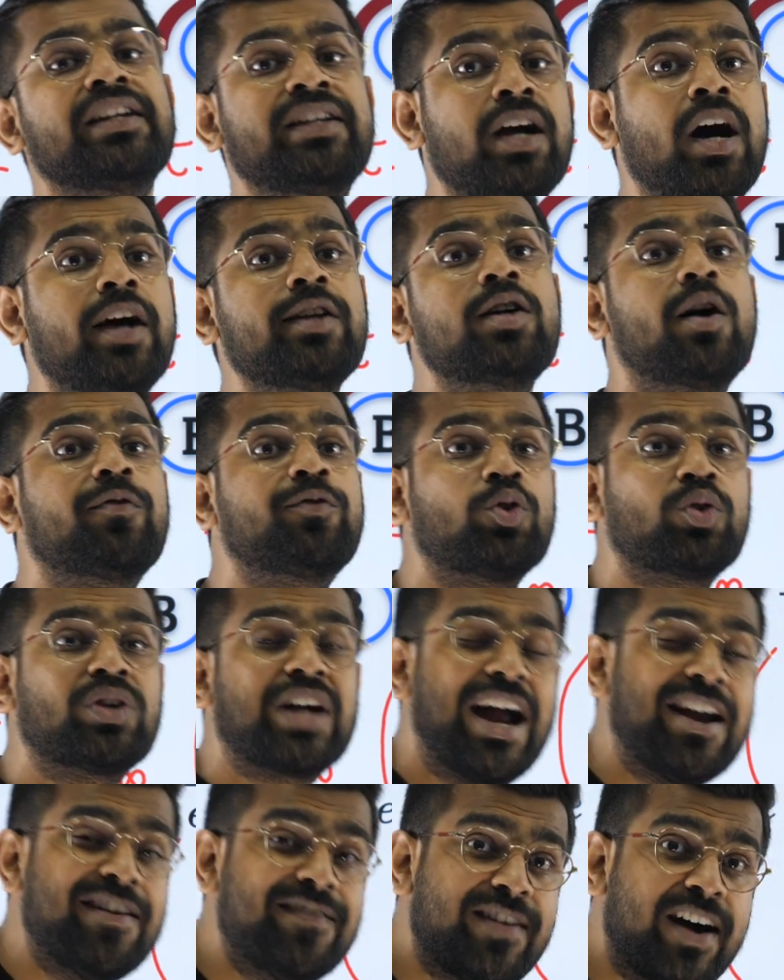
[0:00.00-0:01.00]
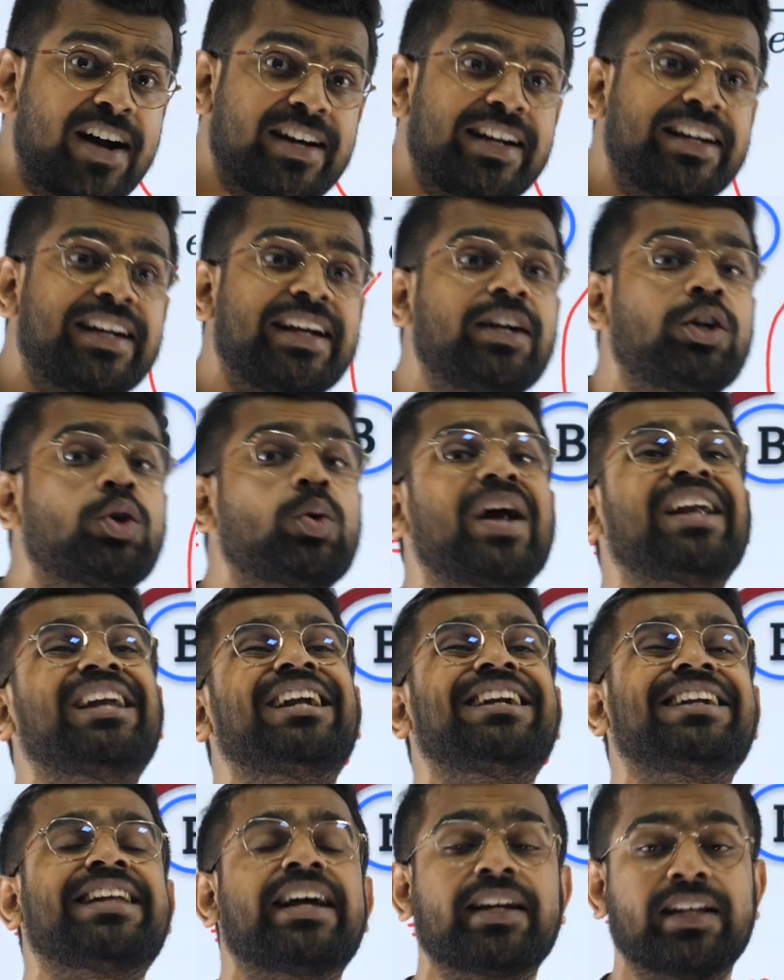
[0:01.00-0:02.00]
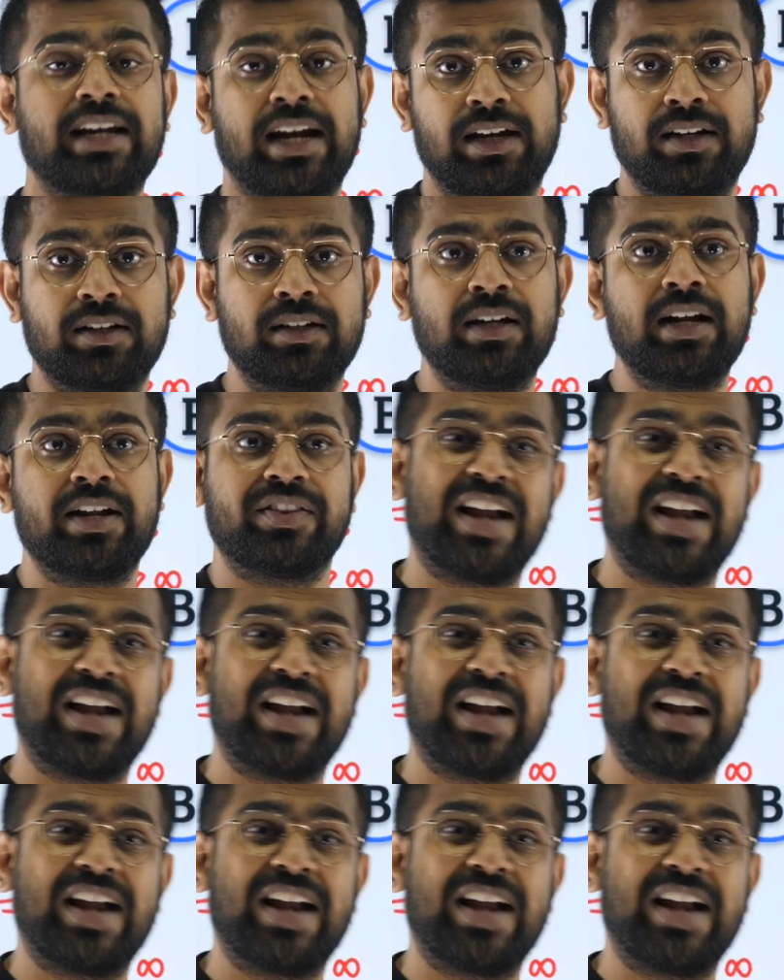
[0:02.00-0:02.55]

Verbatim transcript: Here you have to convert it into an integral.